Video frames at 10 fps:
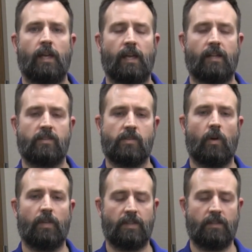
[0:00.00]
and
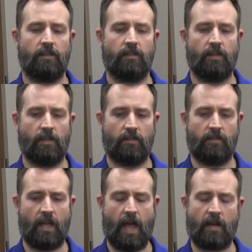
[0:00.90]
so then
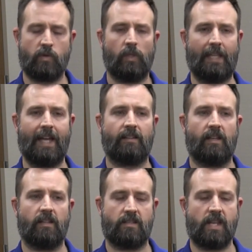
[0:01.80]
the actual leg
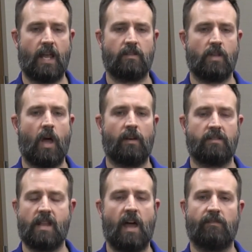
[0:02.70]
that it stands on
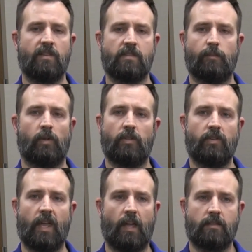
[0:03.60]
is not visible.
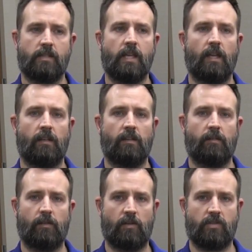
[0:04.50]
You can't see it.
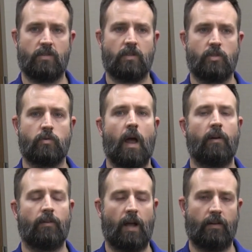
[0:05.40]
There's just a
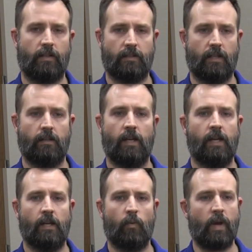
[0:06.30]
shroud around it that
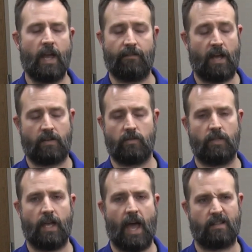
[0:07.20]
we have
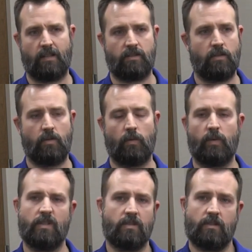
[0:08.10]
actually access to, and
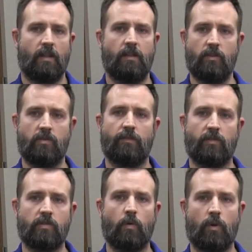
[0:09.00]
we just use it
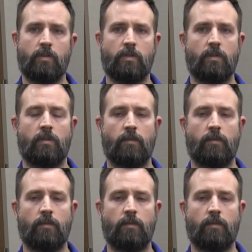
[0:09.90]
for storage.